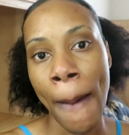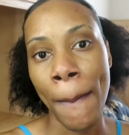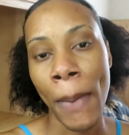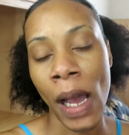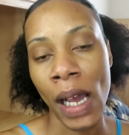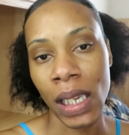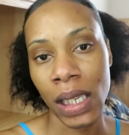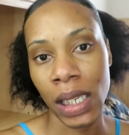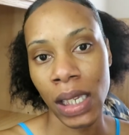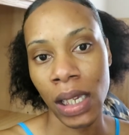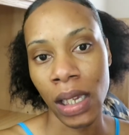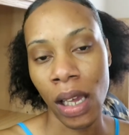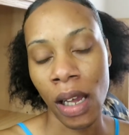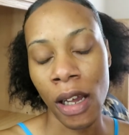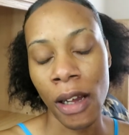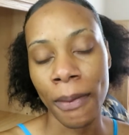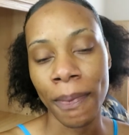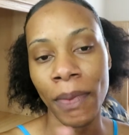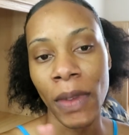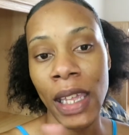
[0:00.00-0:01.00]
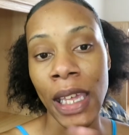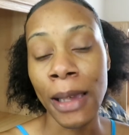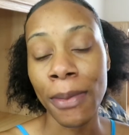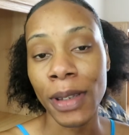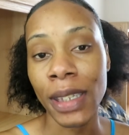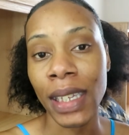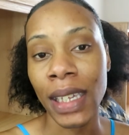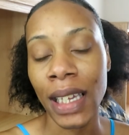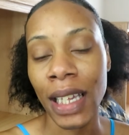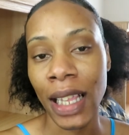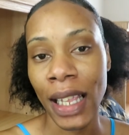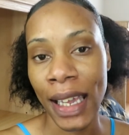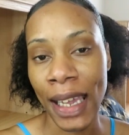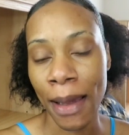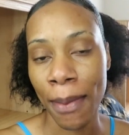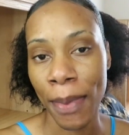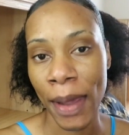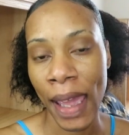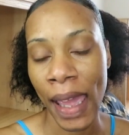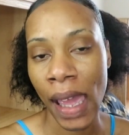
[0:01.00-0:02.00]
Boxy um, Ipsy
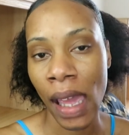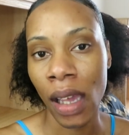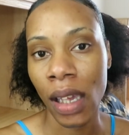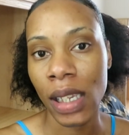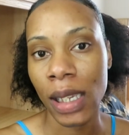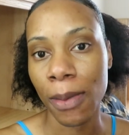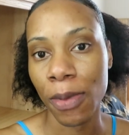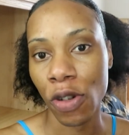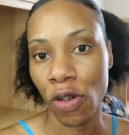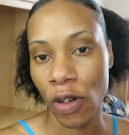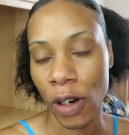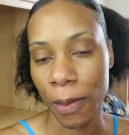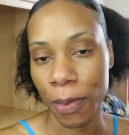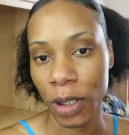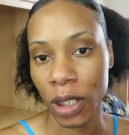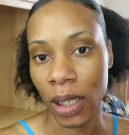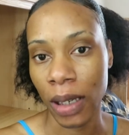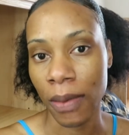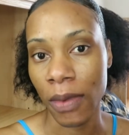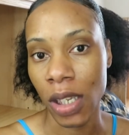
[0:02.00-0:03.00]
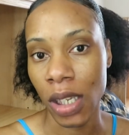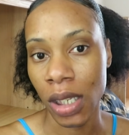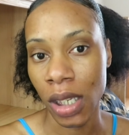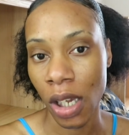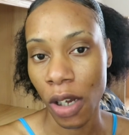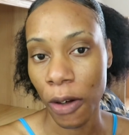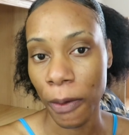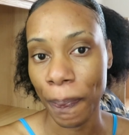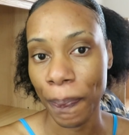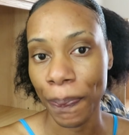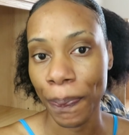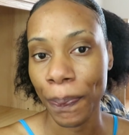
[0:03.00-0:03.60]
Glam Bag subscription. So,